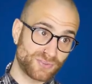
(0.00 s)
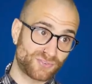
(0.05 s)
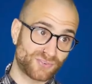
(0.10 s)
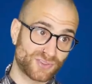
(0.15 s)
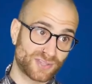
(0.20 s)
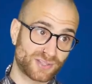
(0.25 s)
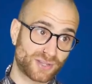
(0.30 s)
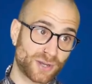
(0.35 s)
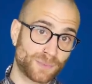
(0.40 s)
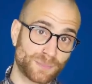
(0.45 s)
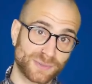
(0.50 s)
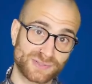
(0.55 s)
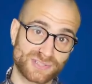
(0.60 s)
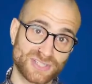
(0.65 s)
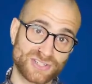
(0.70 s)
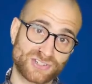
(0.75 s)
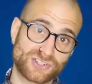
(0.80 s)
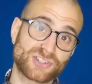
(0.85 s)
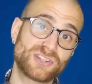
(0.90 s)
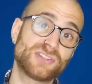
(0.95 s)
for the
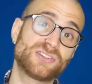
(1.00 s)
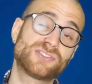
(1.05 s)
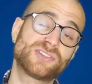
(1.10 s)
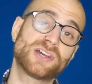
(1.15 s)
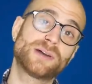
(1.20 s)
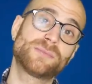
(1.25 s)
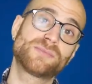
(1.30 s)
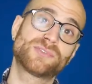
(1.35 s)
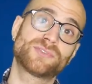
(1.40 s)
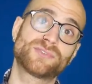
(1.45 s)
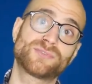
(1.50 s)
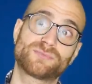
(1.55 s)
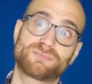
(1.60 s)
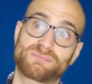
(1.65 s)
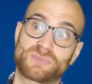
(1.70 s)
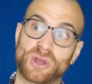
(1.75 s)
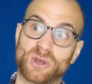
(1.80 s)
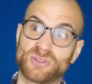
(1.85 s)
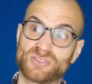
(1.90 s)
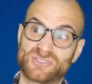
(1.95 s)
competition in terms of
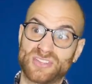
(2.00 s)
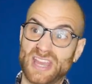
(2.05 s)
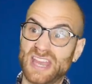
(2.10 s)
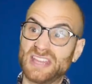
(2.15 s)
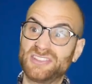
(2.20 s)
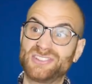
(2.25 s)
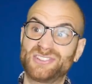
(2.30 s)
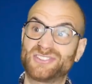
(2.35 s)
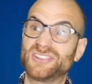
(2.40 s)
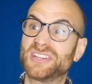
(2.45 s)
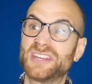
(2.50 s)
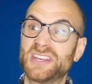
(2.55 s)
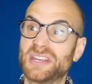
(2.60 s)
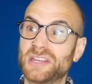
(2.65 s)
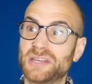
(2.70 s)
contest